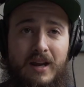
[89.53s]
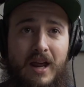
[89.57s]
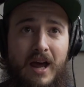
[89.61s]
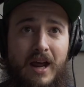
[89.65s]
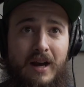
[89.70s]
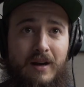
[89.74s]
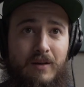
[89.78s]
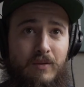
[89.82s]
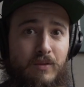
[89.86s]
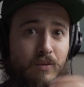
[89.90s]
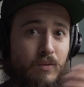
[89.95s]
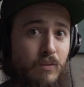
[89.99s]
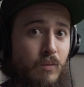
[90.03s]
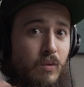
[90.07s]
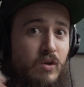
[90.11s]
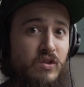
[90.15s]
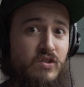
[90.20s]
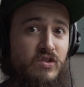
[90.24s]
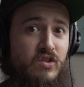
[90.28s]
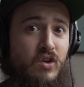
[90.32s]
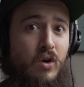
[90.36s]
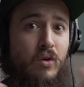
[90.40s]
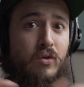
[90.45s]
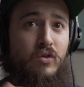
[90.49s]
that
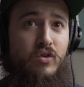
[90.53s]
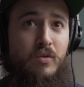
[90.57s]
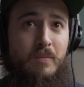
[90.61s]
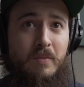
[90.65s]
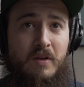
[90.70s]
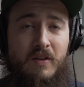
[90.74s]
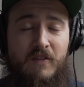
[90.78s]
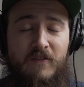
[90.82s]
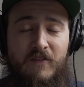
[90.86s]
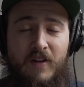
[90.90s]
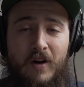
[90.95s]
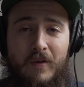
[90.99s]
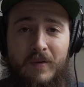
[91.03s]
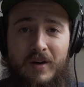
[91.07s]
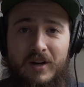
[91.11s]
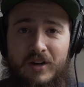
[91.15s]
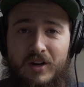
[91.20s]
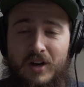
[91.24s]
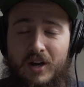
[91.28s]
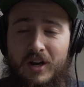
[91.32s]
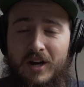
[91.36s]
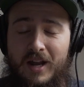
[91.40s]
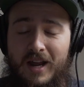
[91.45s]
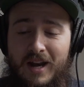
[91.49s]
was known to be very
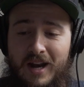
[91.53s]
good,